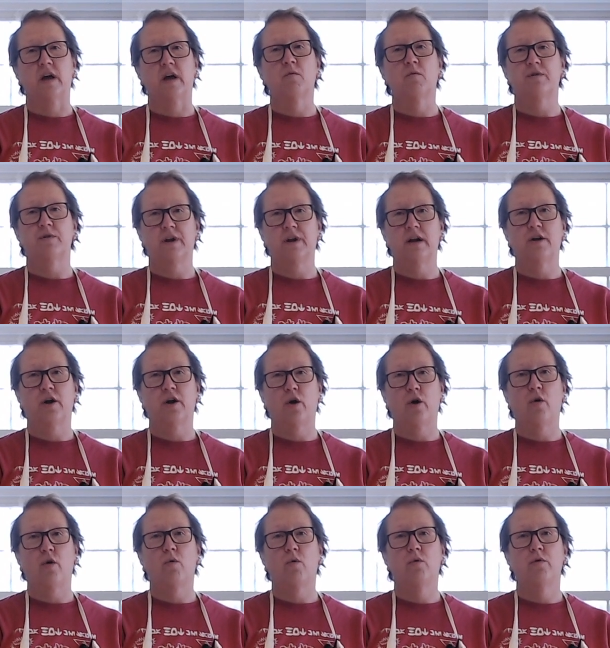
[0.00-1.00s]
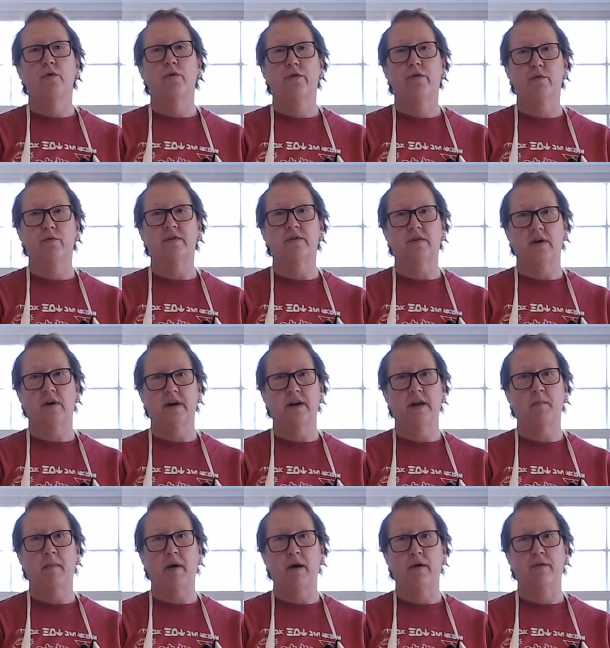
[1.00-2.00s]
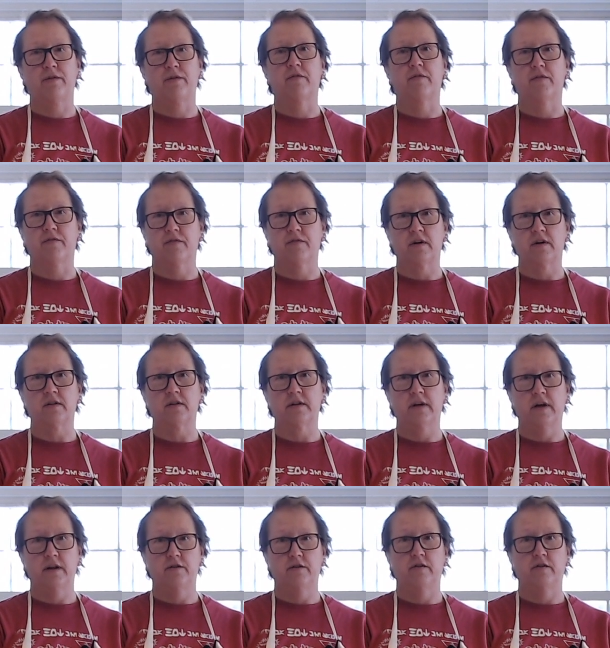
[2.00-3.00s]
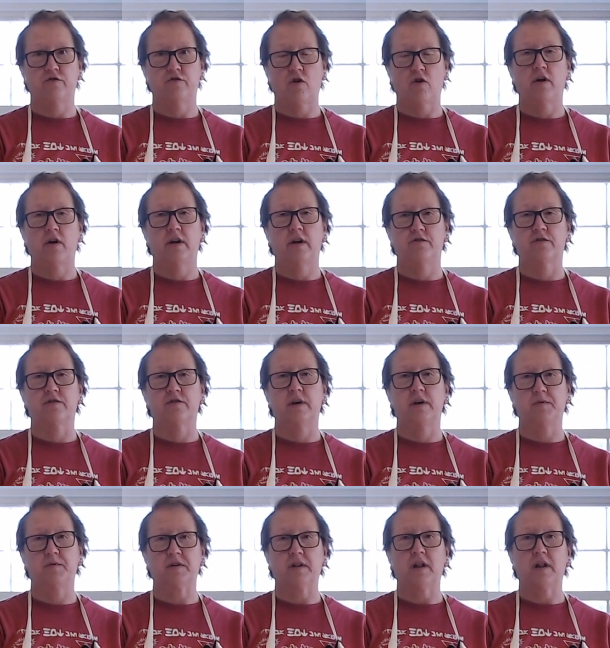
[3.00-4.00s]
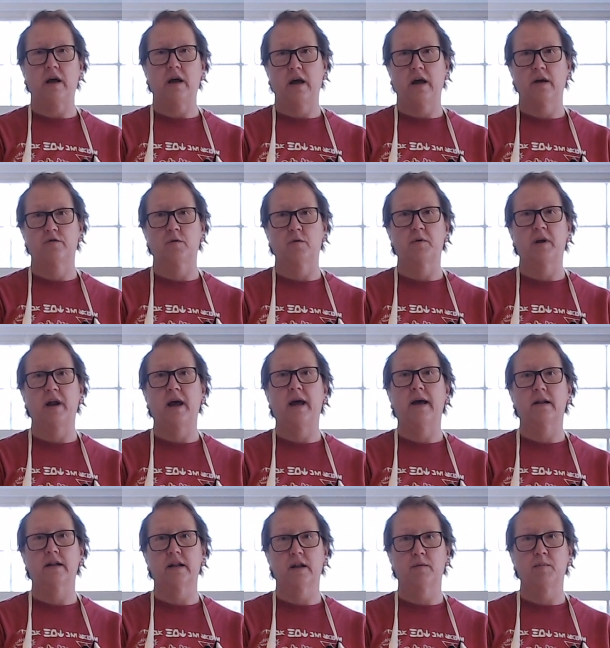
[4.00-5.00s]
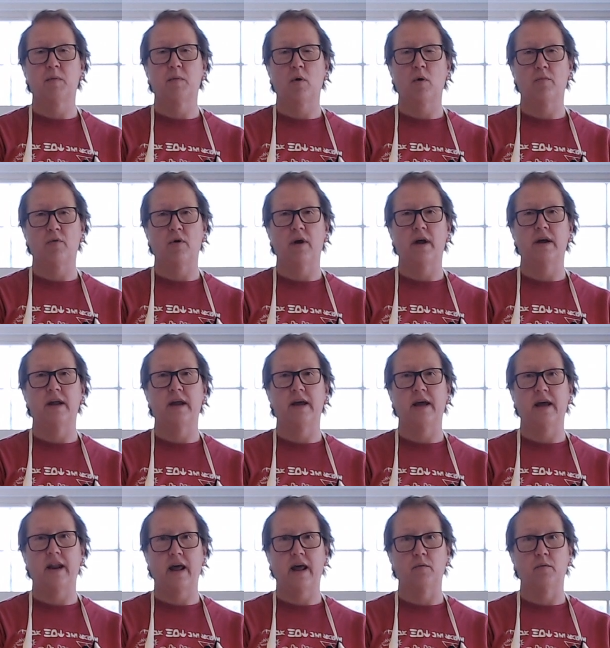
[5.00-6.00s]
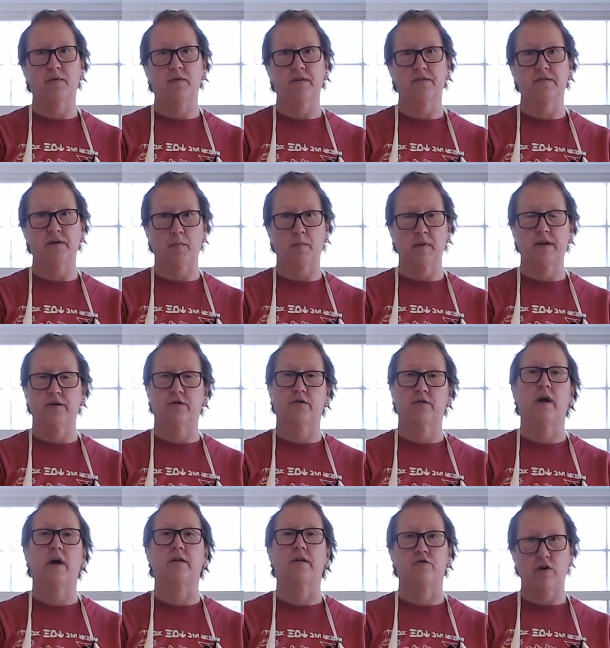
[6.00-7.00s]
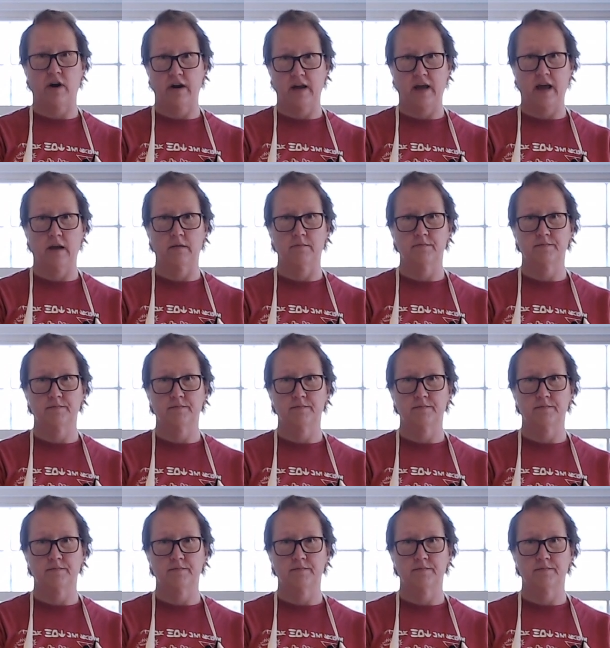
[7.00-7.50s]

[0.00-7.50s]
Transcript: It will not go through the tiny mouth of the funnel into the jar. It just keeps clogging. So I'm gonna add a little bit more brine and get at it with this stick blender and try it again.